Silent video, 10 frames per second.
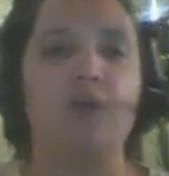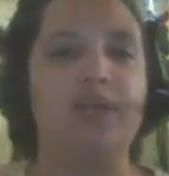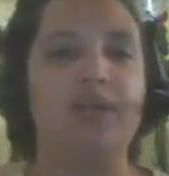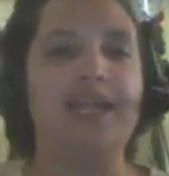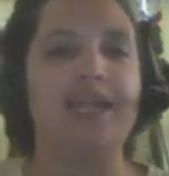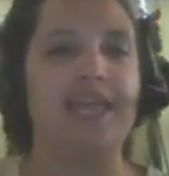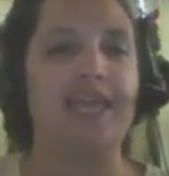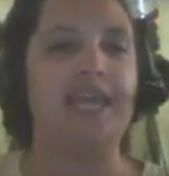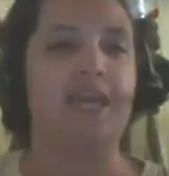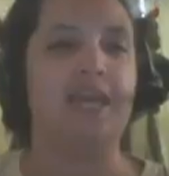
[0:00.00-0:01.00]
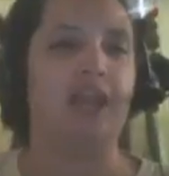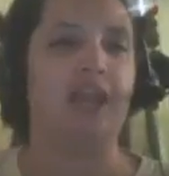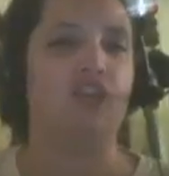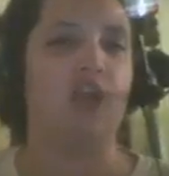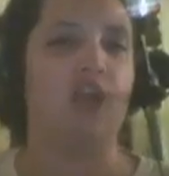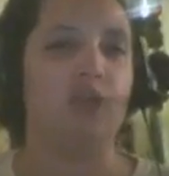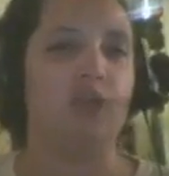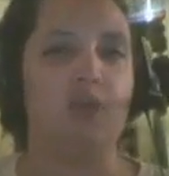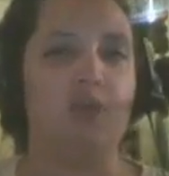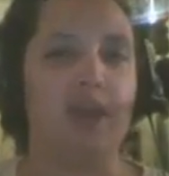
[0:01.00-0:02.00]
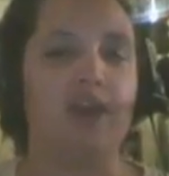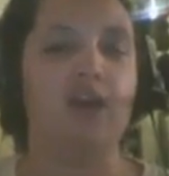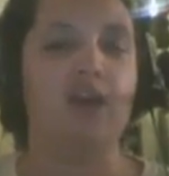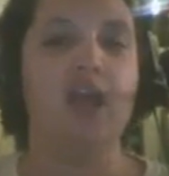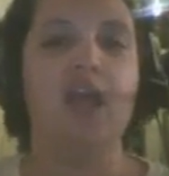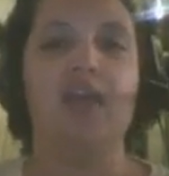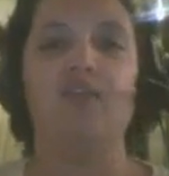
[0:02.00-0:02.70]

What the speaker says: really thinking about it. You're not really aware. And